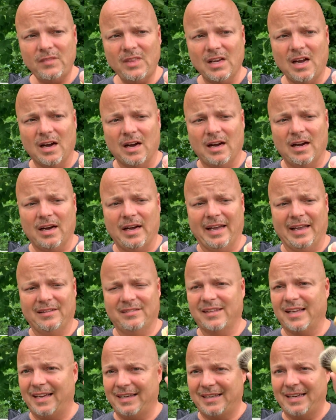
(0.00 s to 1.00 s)

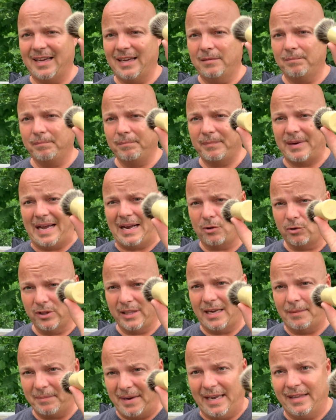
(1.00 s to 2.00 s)
as they did back when
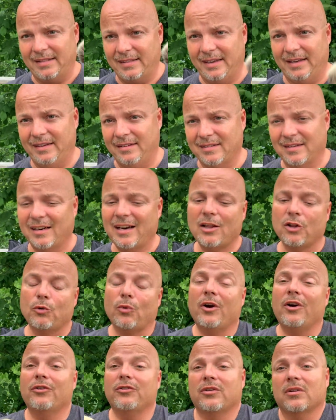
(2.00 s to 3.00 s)
they made these. In other
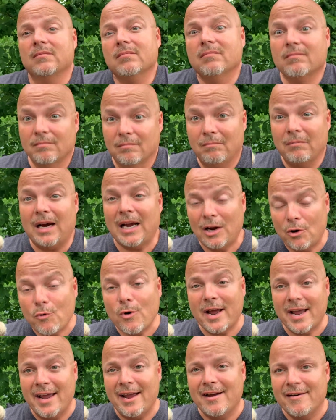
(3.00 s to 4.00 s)
words, my
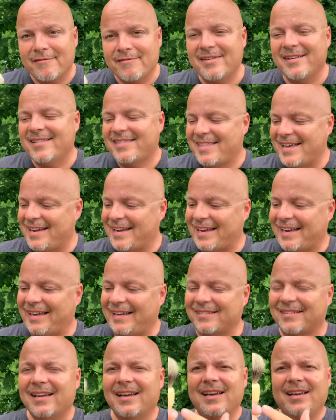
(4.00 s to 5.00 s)
way of thinking
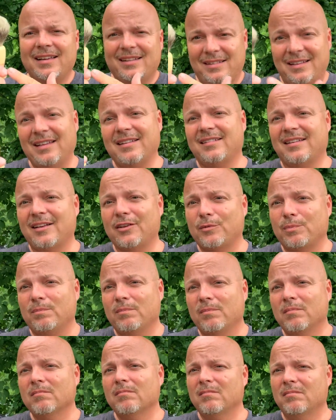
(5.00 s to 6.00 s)
is this is,
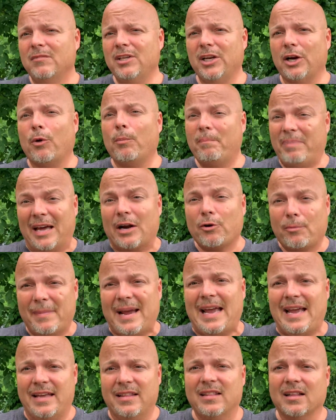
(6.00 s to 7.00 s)
you know, better
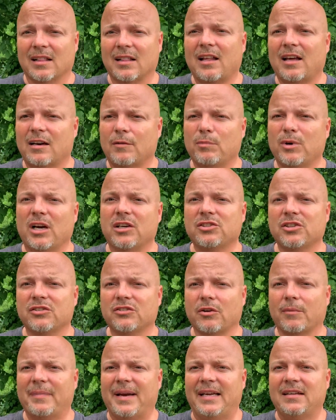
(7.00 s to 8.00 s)
made than a lot of brushes
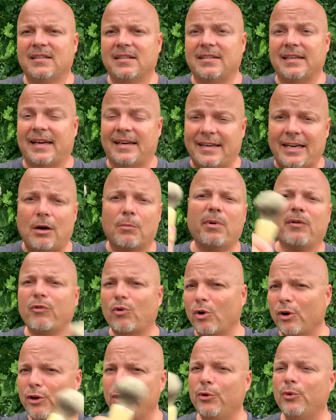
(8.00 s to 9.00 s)
are made today. Now,
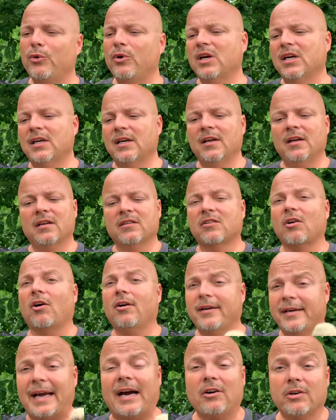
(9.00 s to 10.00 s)
before you
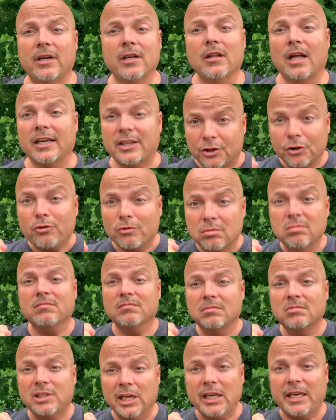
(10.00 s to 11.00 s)
start doubting, like you,
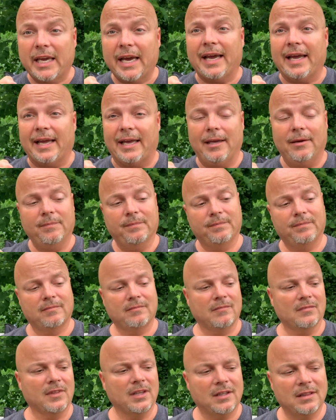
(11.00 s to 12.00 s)
DK,
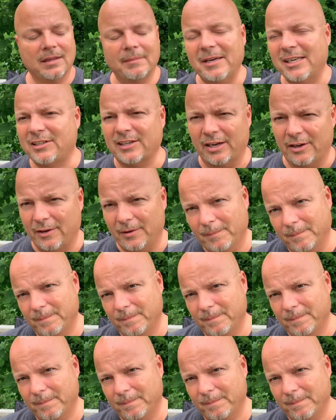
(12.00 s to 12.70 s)
let me tell you,